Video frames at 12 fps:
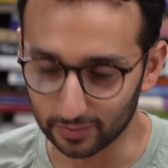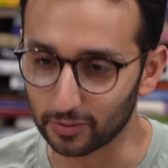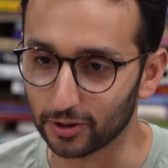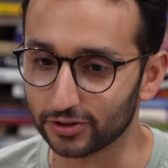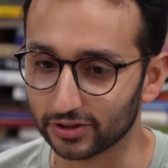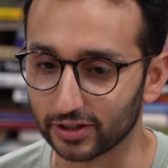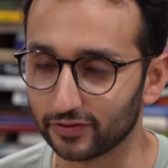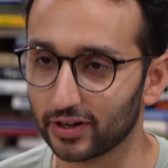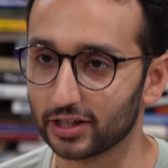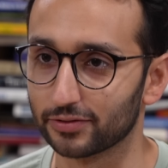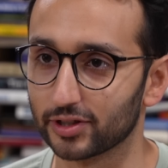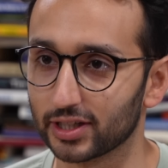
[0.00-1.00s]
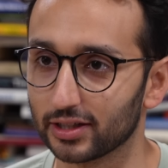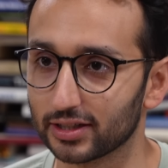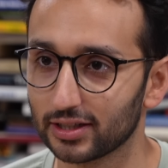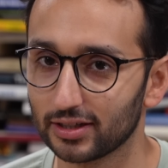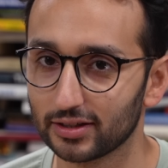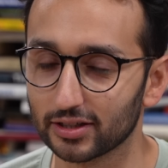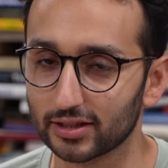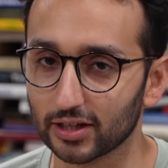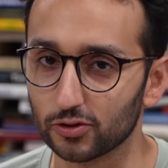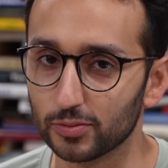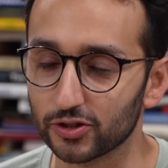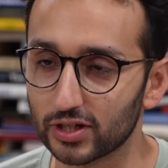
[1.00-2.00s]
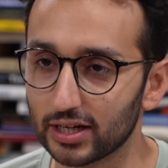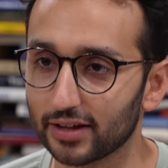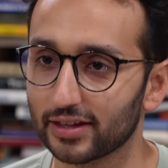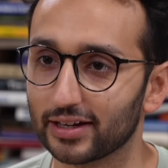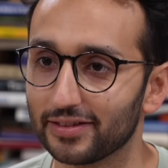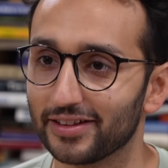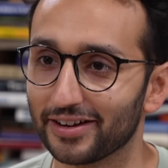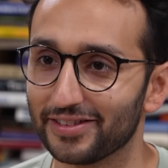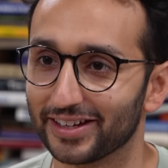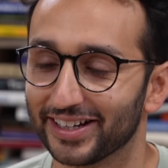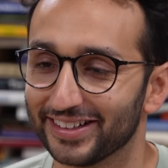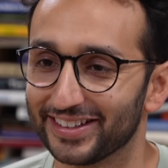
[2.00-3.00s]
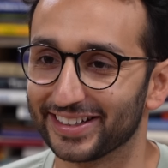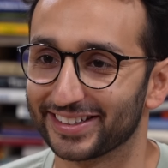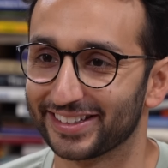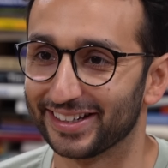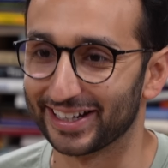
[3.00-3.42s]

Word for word: the proposal to the final result, there's like almost nothing in there that, that's